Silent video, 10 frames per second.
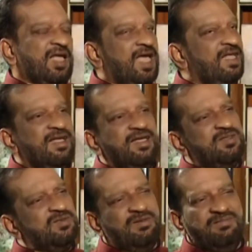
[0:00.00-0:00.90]
And I
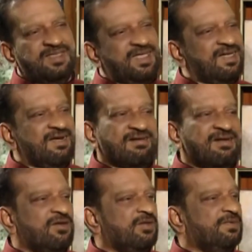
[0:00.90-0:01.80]
used to always get
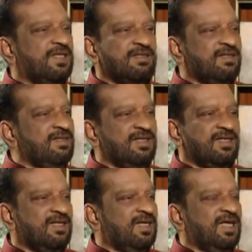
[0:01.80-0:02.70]
100 out of 100.
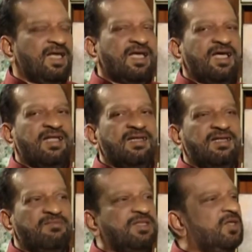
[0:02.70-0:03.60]
And
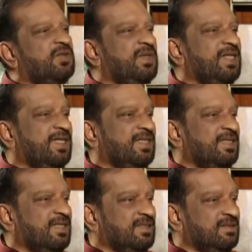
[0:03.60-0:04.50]
without doing anything.